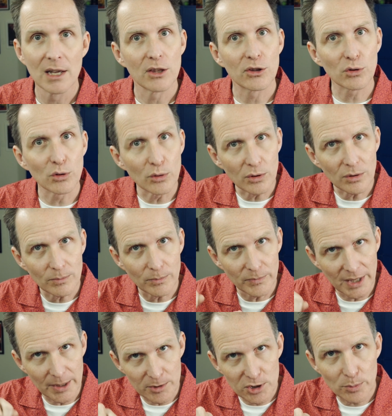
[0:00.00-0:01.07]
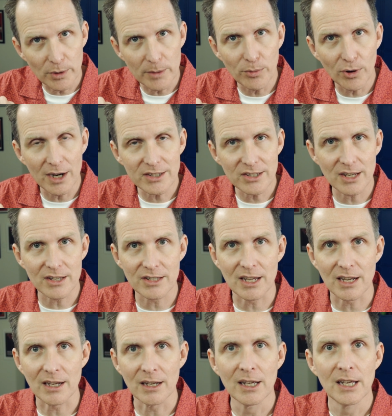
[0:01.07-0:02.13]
through image pre-processing